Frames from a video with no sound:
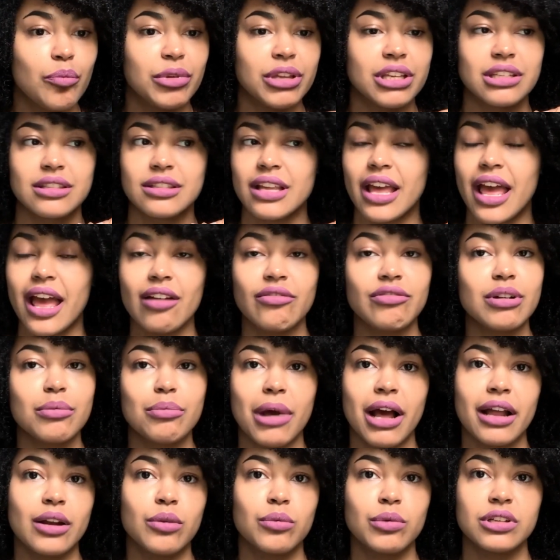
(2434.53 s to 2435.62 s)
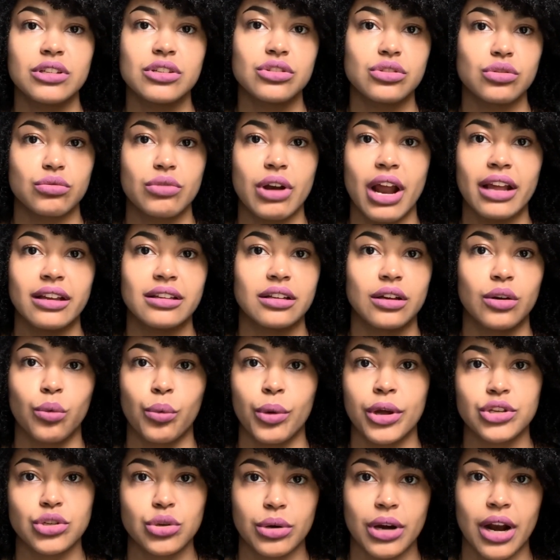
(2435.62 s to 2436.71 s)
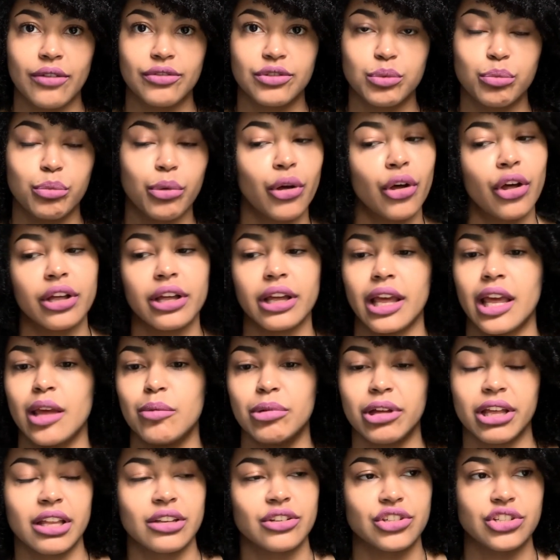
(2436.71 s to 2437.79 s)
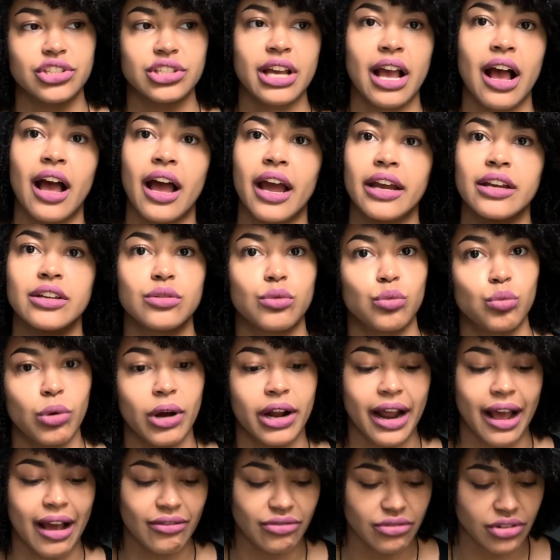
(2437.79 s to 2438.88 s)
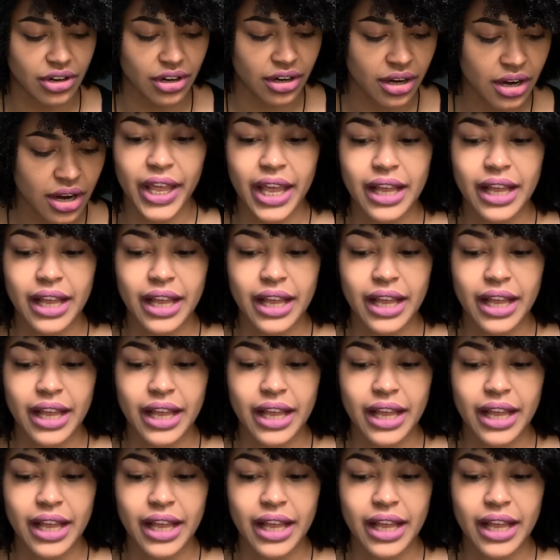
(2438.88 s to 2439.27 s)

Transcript: because everybody wants to write a witchcraft book, a beginner's guide, whatever.